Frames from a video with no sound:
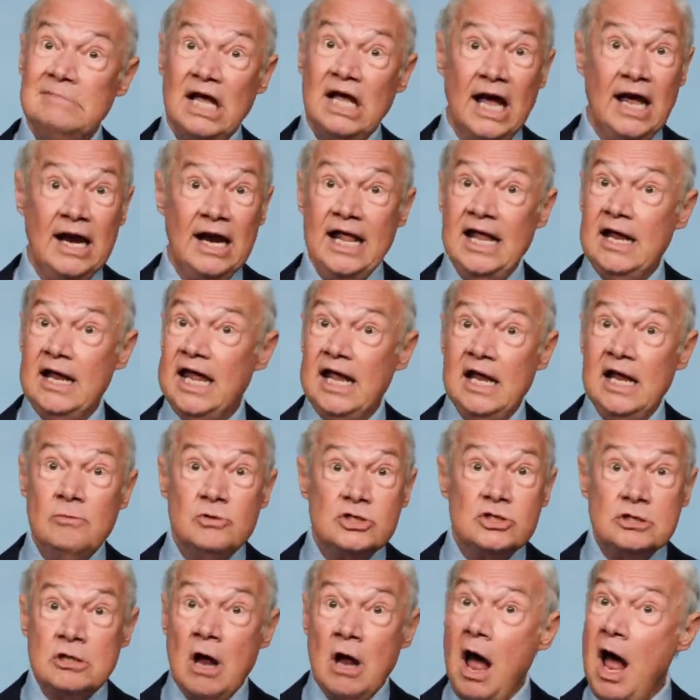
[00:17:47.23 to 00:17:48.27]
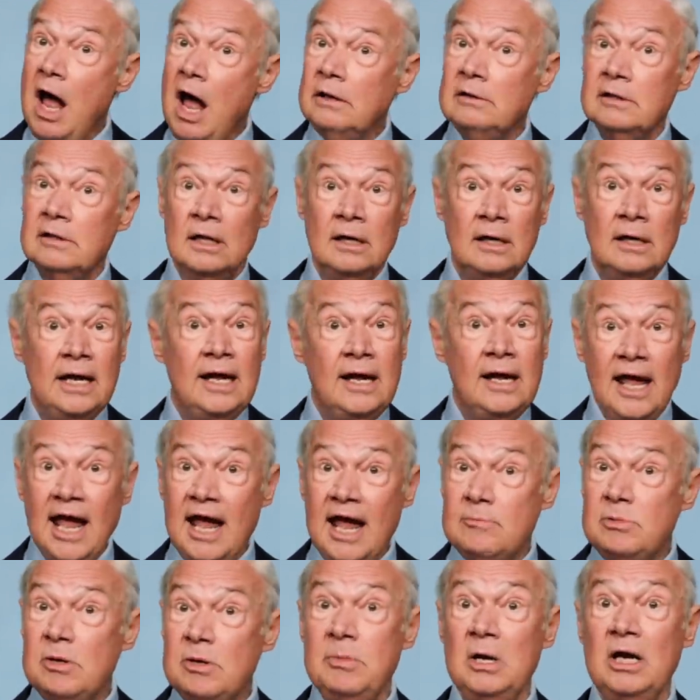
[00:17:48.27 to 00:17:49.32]
and he, he was taught, and he
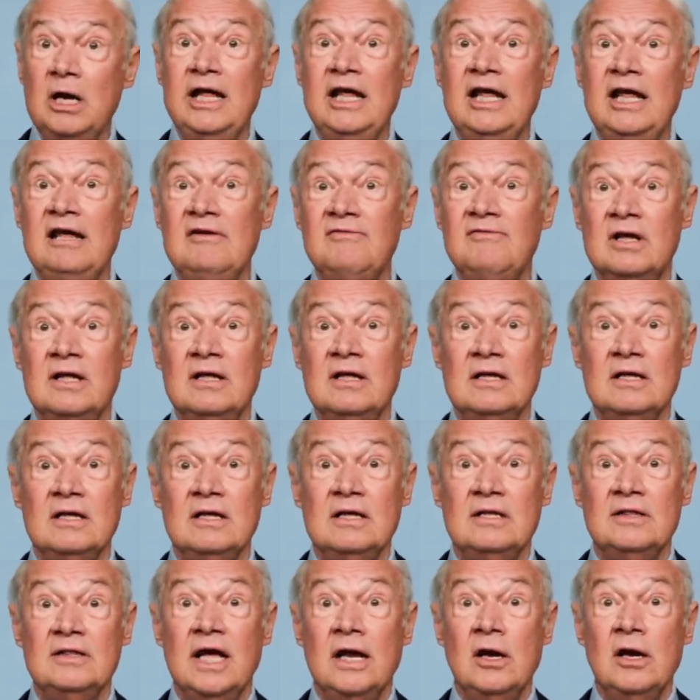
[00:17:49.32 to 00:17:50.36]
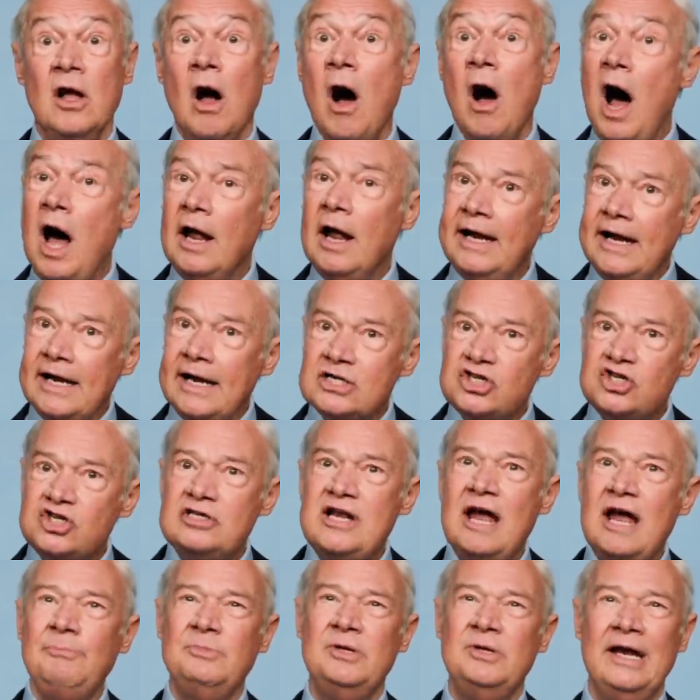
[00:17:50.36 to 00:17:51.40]
came to believe that God
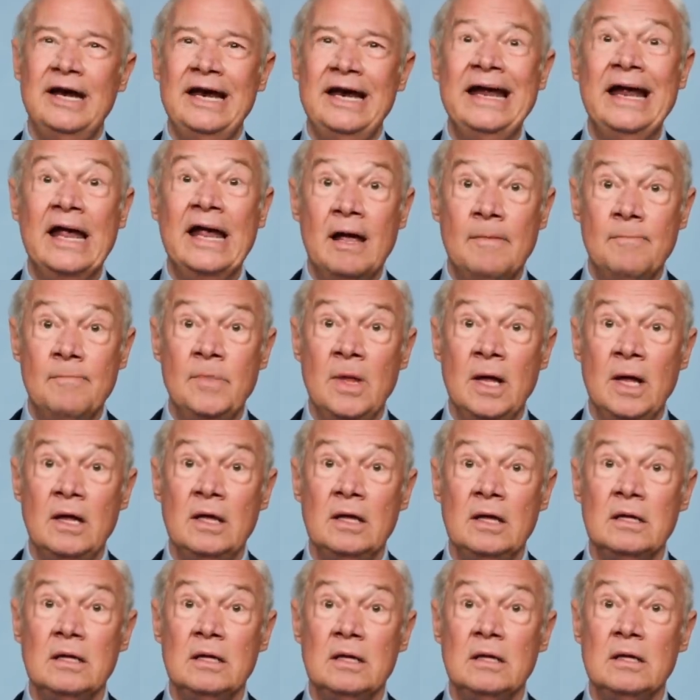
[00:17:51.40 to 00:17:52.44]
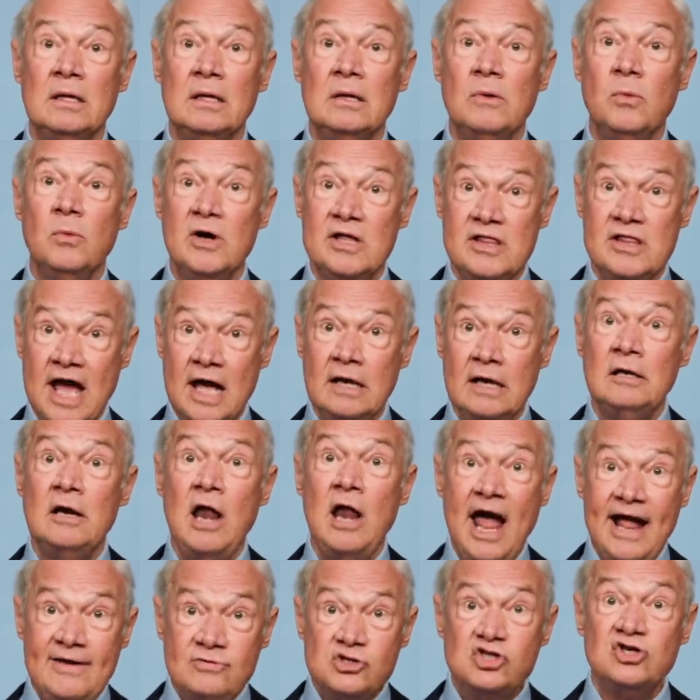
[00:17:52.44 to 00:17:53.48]
accepted him with that
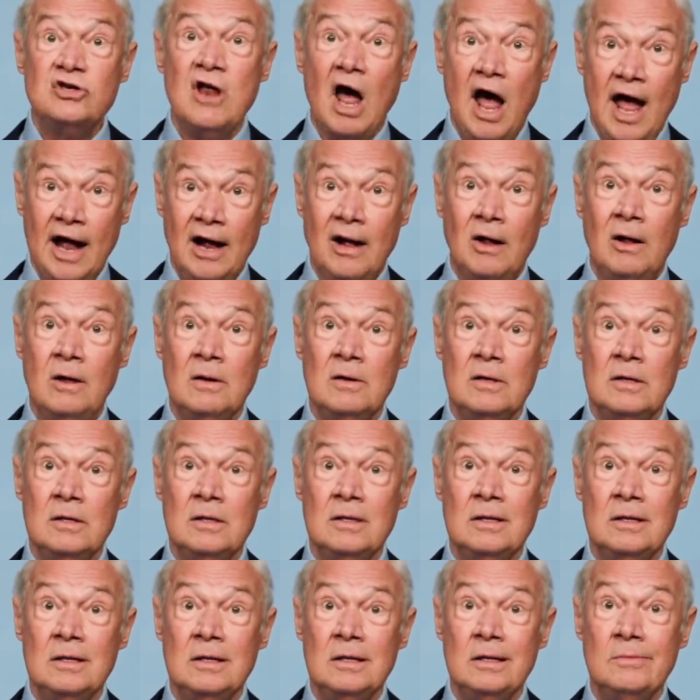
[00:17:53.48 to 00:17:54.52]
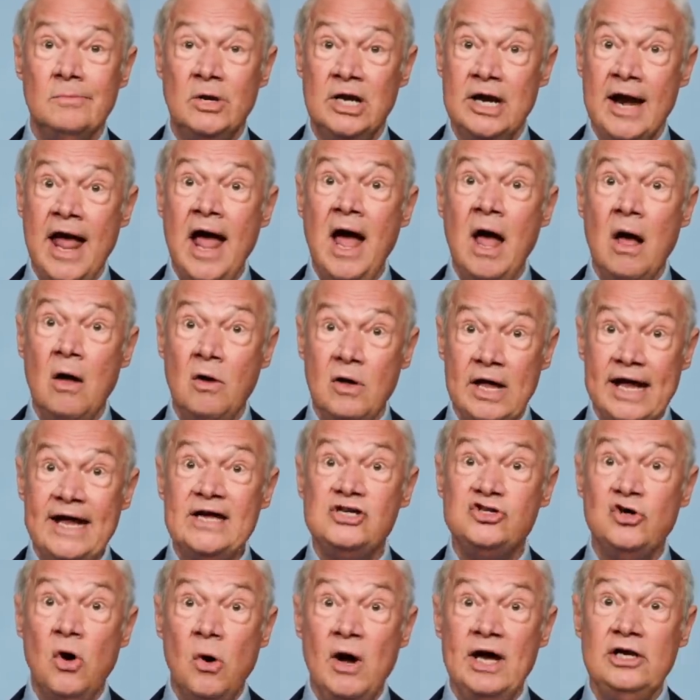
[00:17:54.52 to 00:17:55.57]
lifestyle. But now
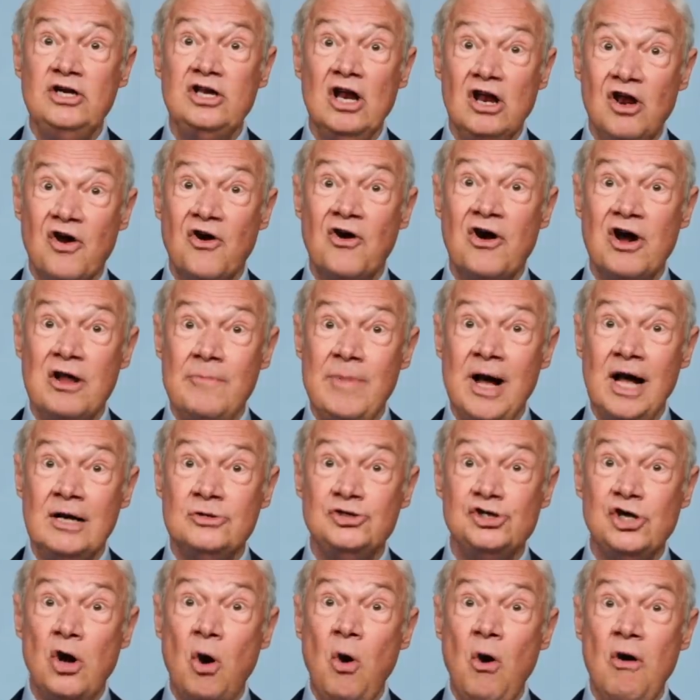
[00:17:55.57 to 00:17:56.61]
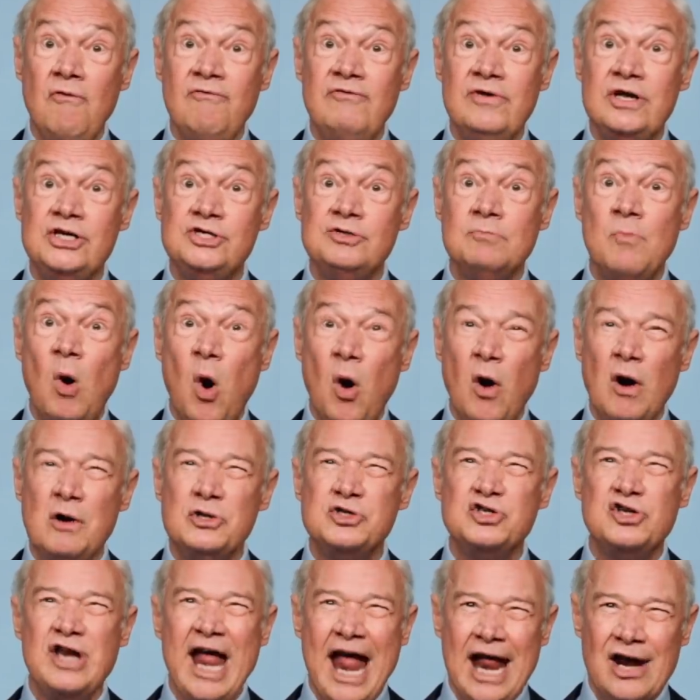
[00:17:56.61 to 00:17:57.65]
he's going to learn about Jehovah's
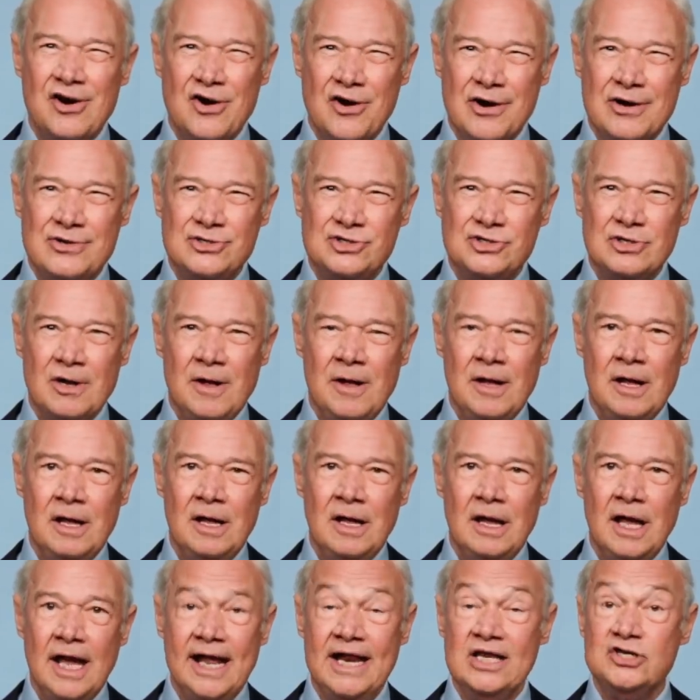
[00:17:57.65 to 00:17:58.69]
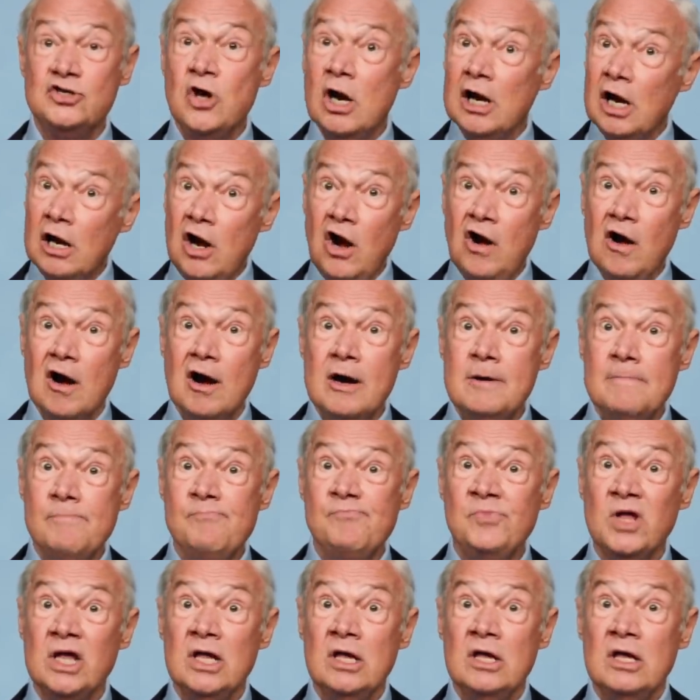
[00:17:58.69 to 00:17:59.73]
moral standards. And he's going to learn
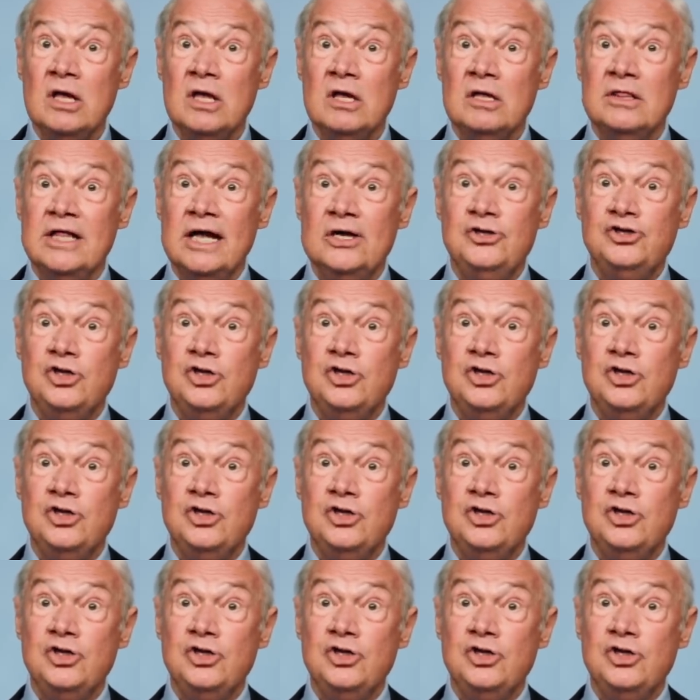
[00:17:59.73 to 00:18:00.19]
that